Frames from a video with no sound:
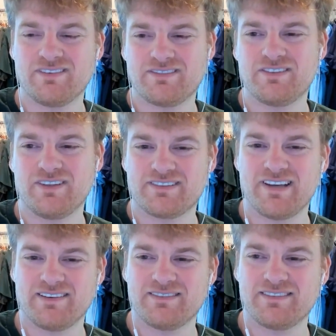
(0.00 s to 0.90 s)
so like
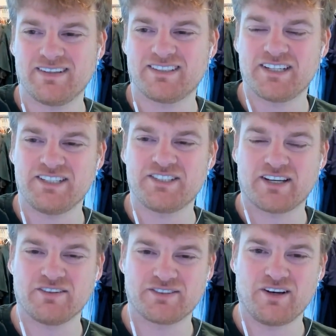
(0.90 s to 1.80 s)
take a like chickadee
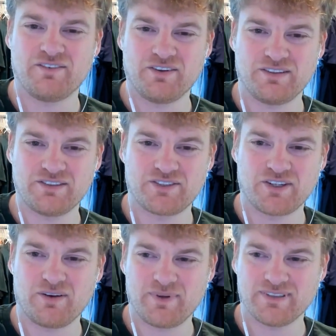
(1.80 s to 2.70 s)
check yourself and look at this
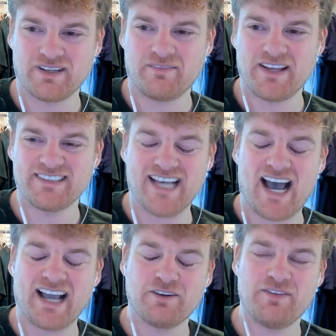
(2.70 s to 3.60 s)
chart, because like
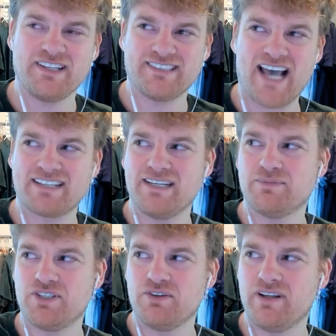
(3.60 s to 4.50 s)
I guarantee the exact
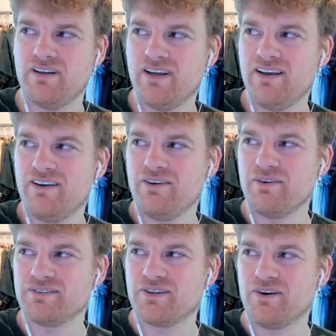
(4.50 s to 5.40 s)
same student
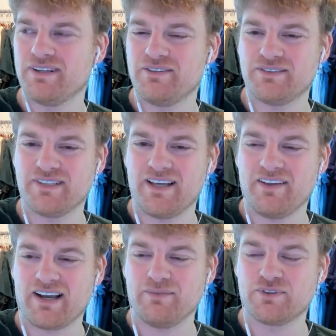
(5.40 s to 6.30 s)
who is going to say
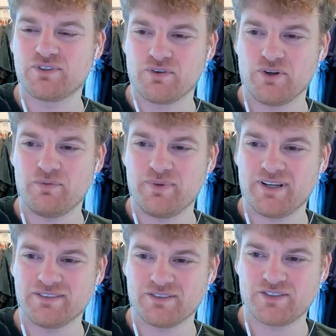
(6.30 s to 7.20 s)
that like I'm screwed
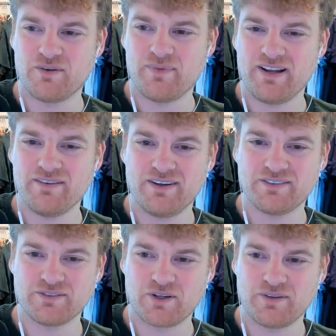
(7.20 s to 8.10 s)
because there's so many of
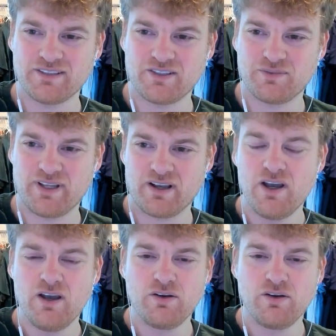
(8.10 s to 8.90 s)
us, or has heard that, is also be like,